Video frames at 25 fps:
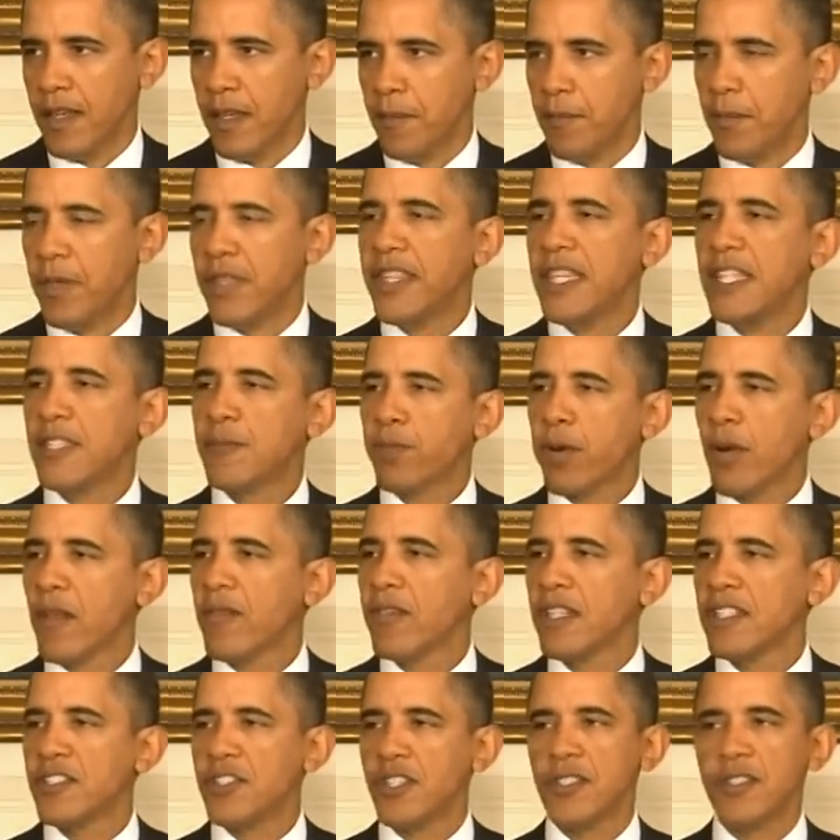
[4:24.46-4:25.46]
But these
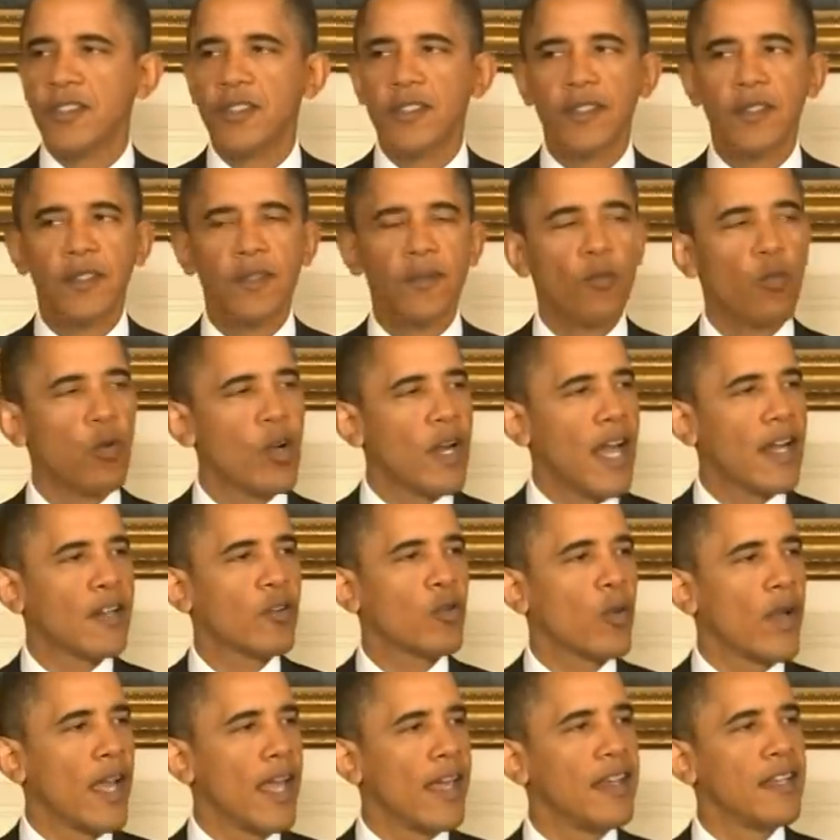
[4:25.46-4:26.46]
privileges were
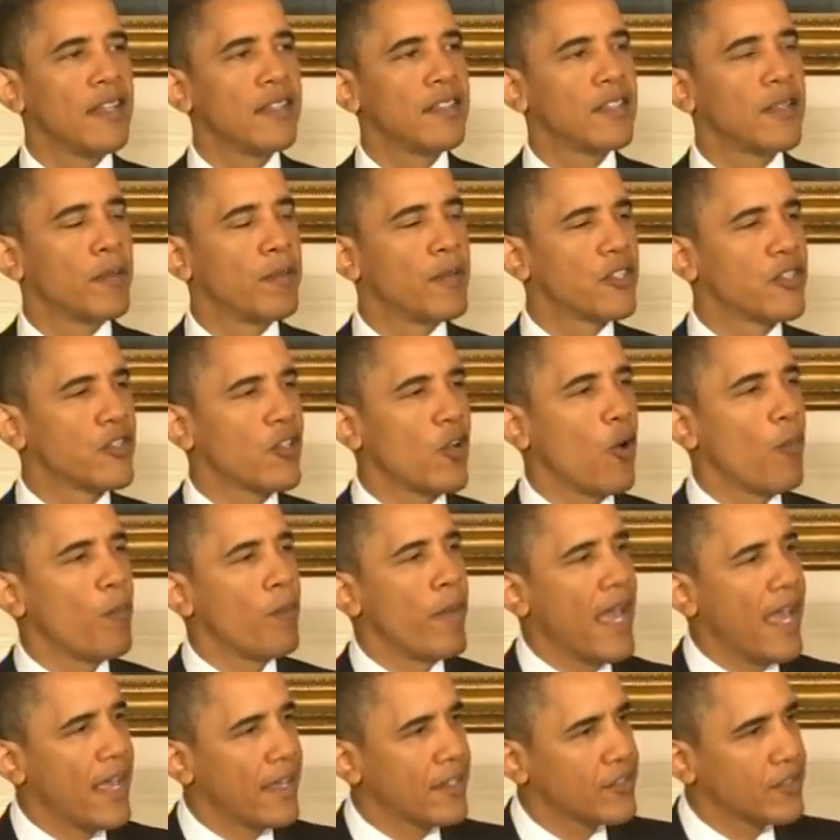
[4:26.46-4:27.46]
not created to bestow
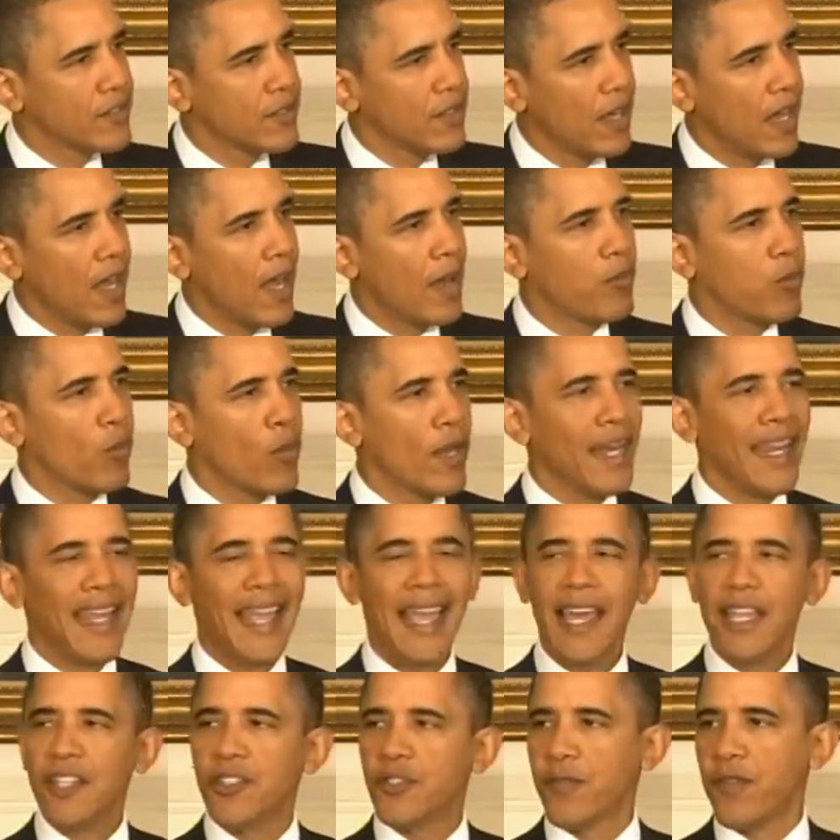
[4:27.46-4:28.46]
banks operating
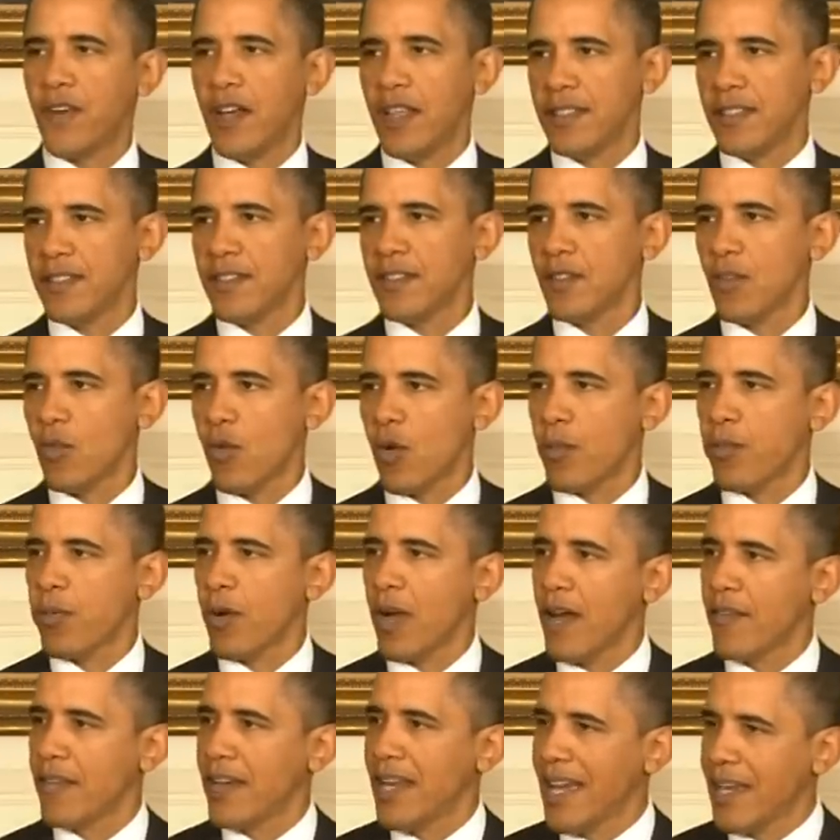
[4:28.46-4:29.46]
hedge funds or
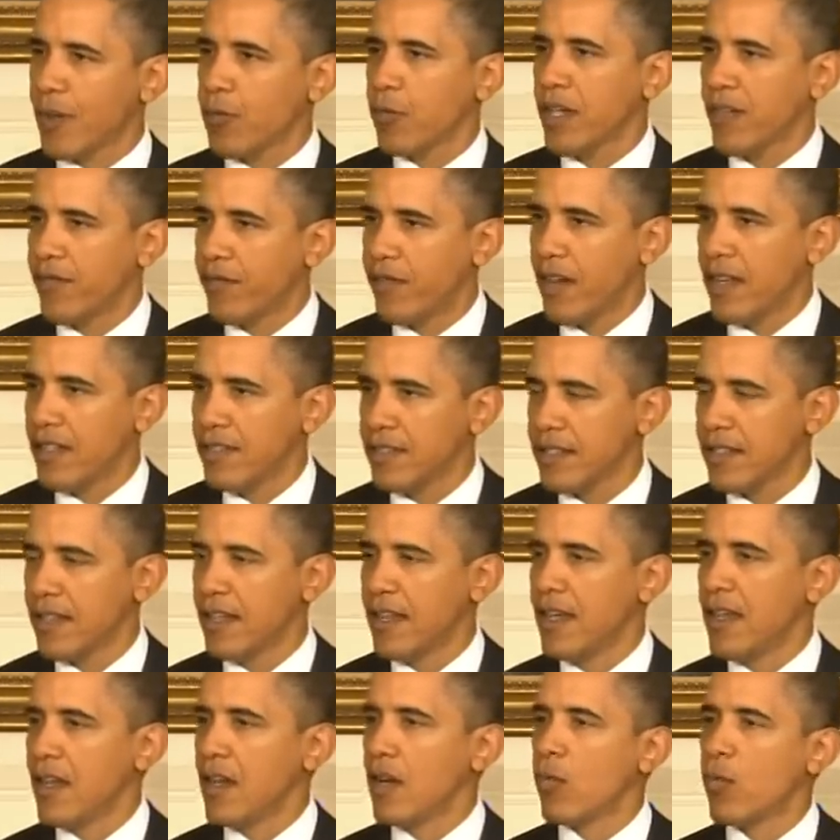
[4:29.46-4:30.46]
private equity funds
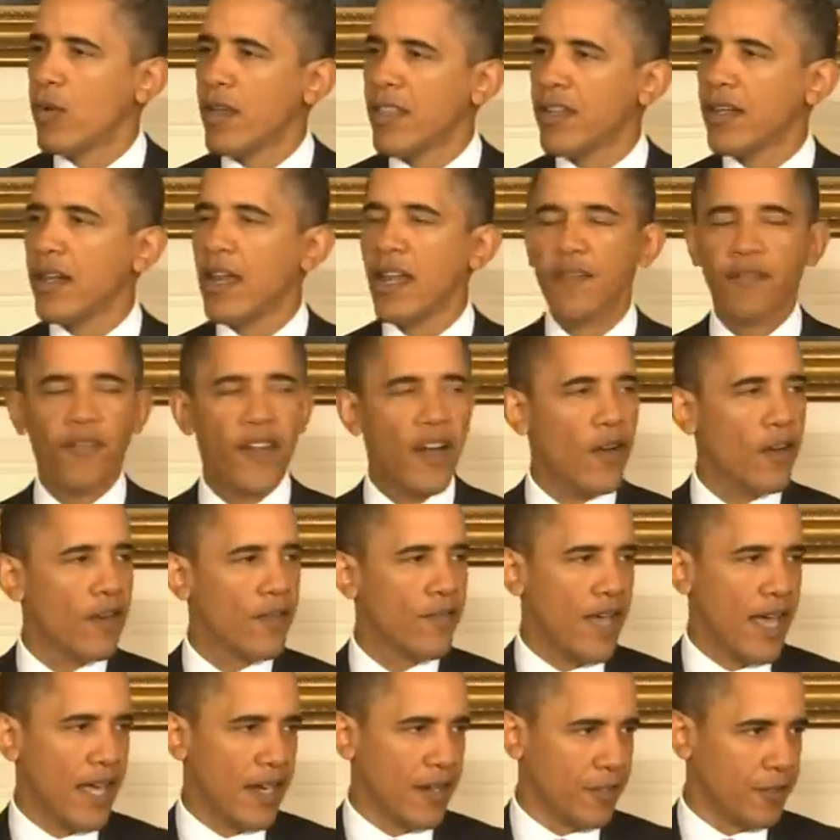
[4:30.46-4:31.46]
with an unfair
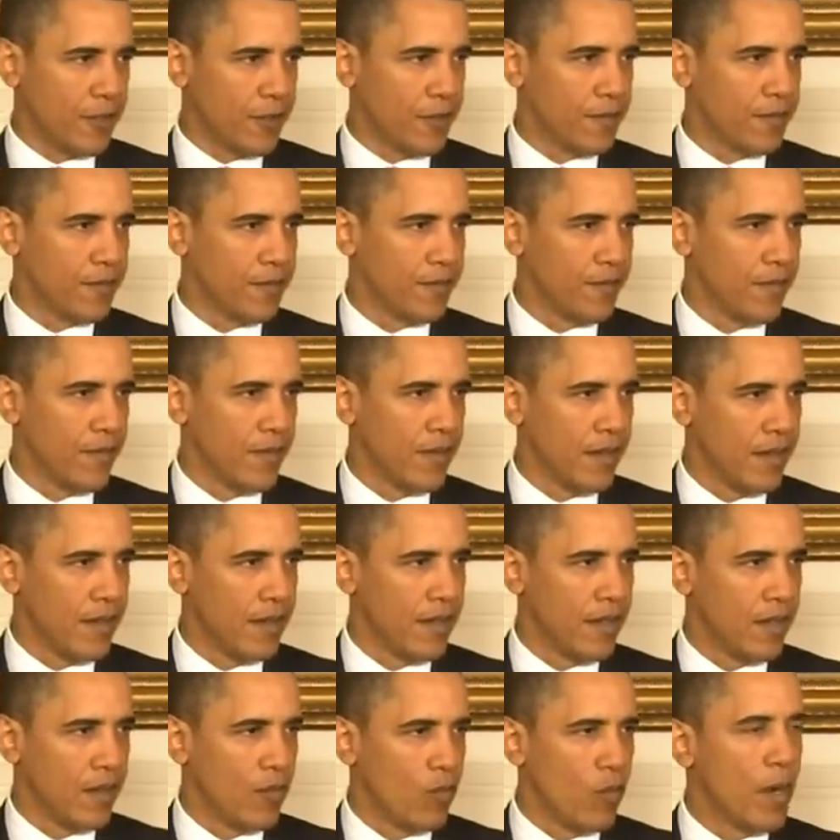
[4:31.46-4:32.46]
advantage.
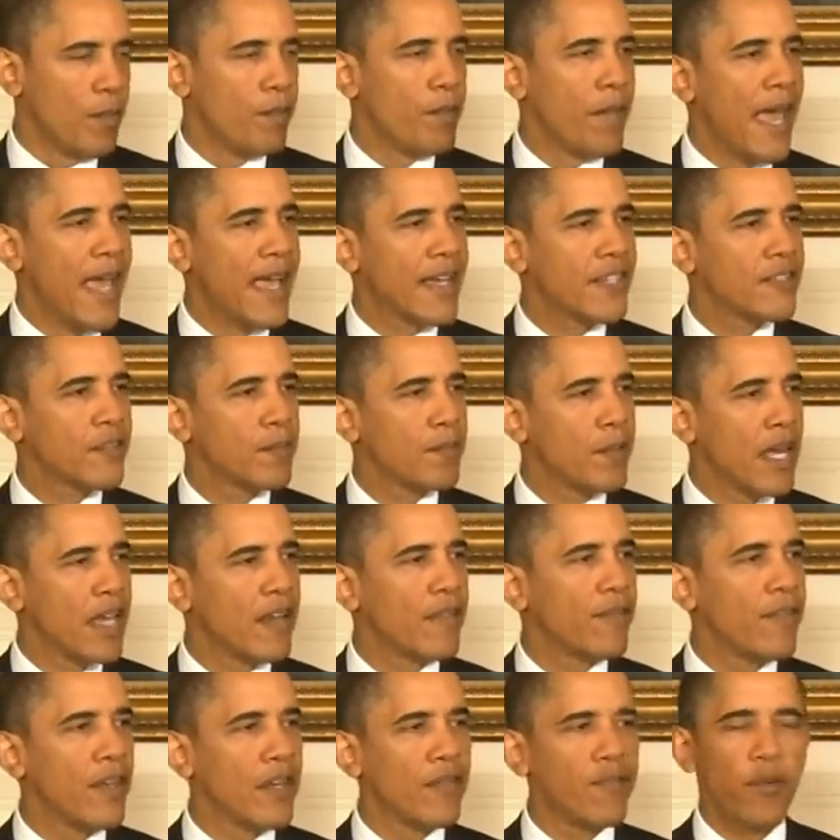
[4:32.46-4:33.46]
When banks
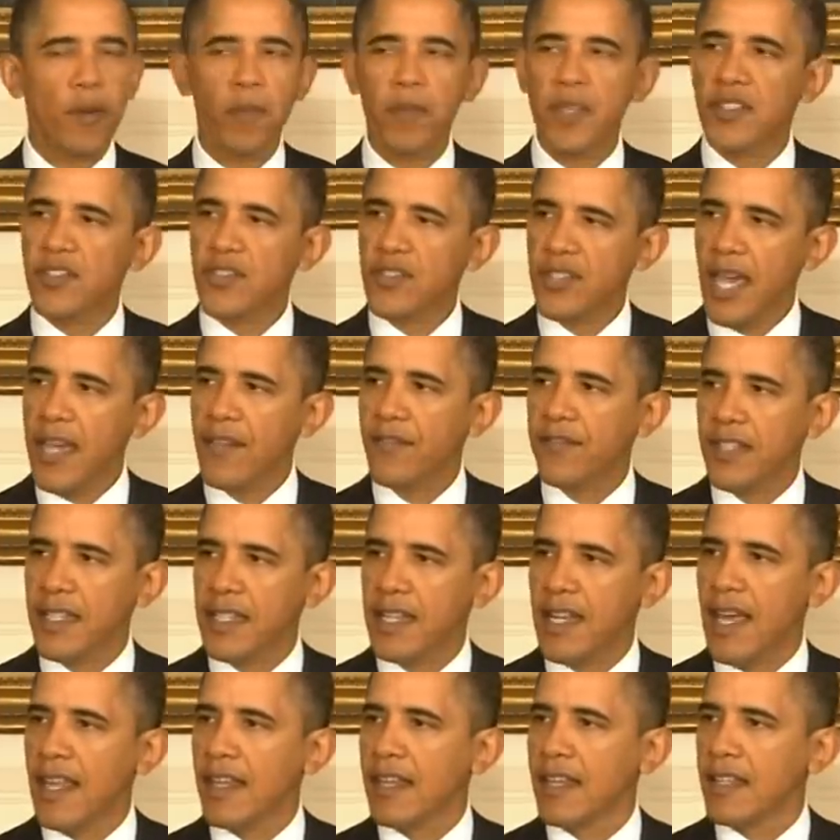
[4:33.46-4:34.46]
benefit from the
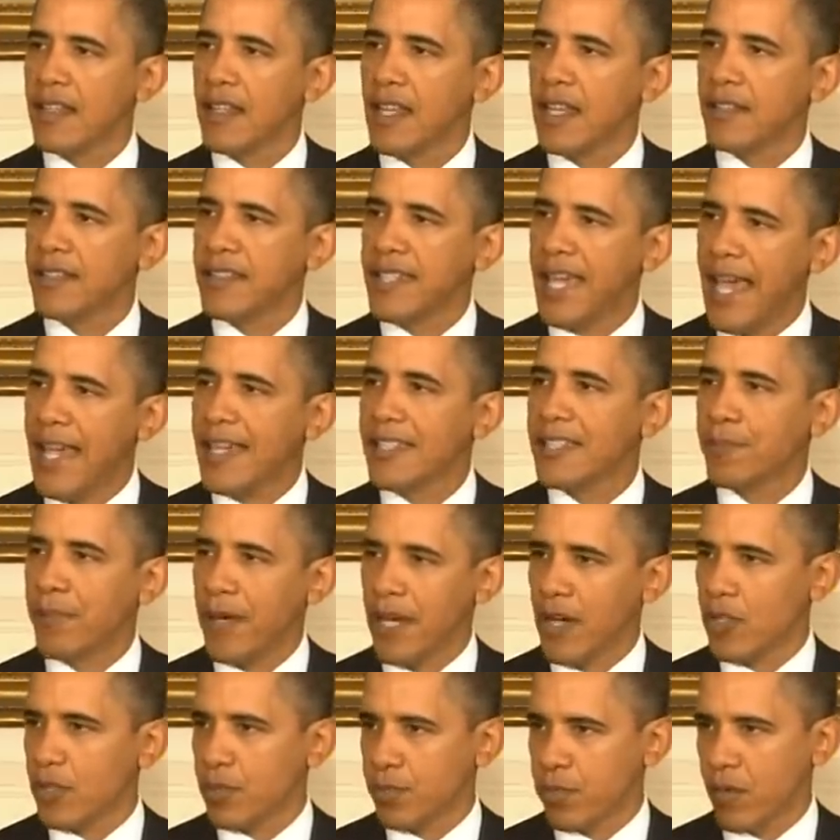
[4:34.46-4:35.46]
safety net that
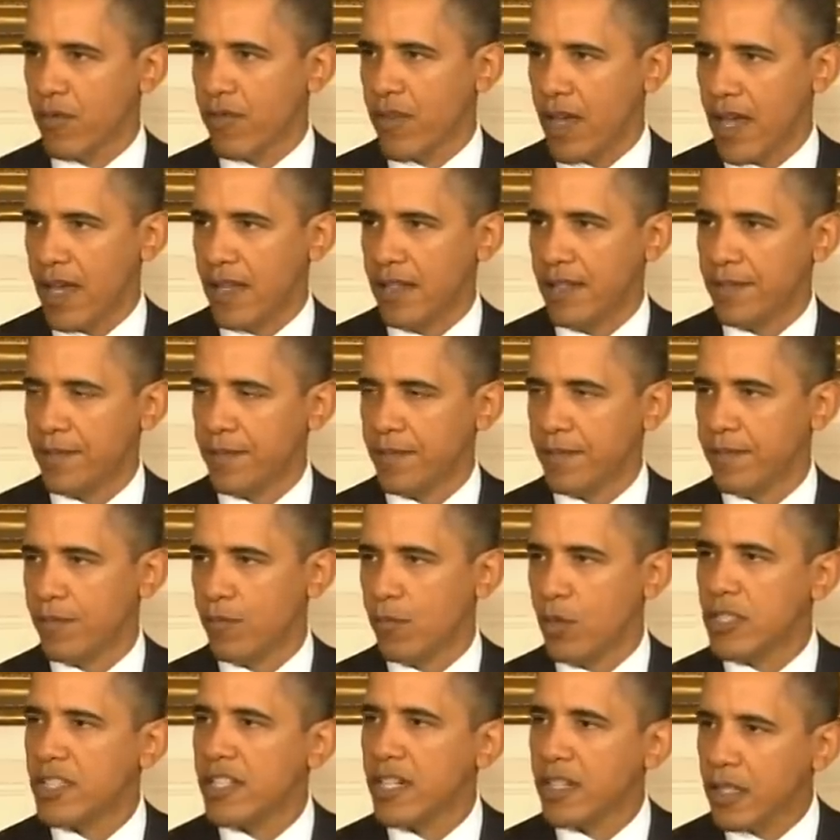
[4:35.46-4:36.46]
taxpayers provide,
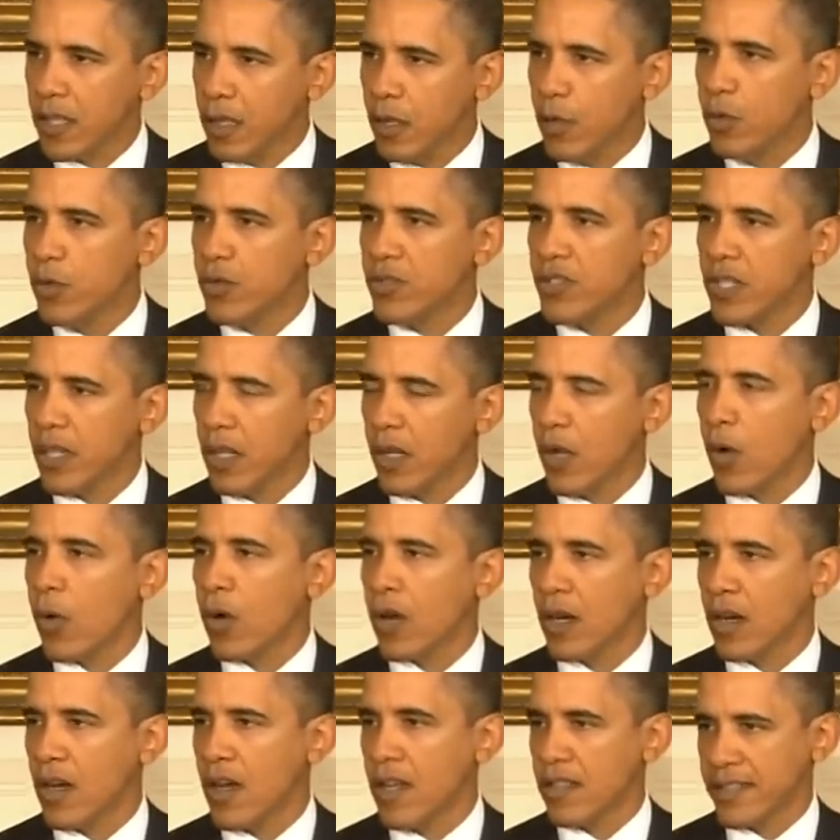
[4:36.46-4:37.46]
which includes
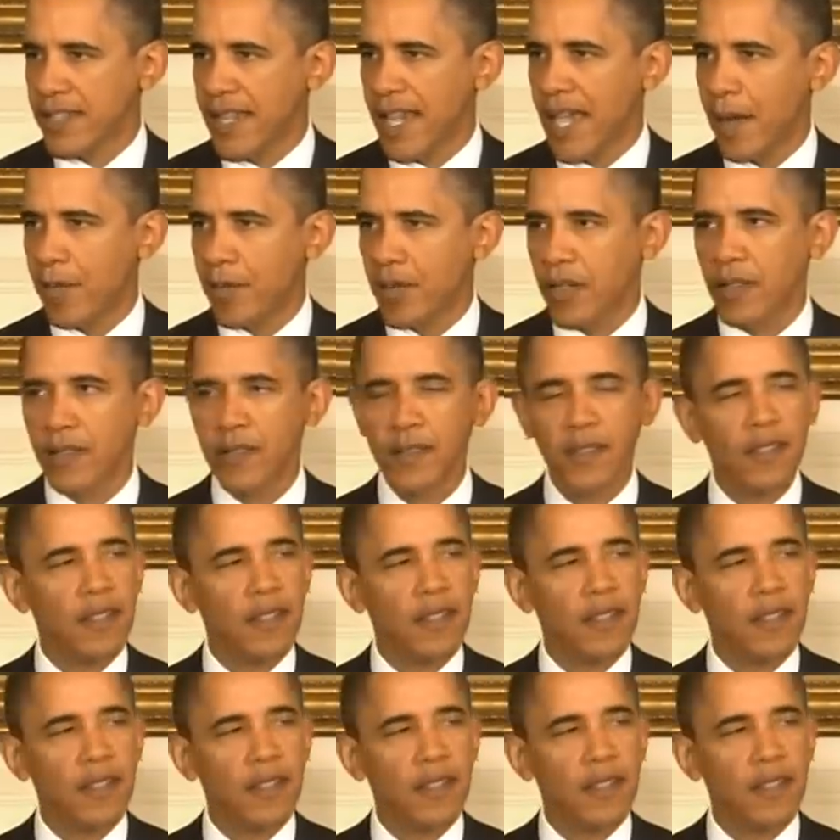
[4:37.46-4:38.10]
lower cost capital,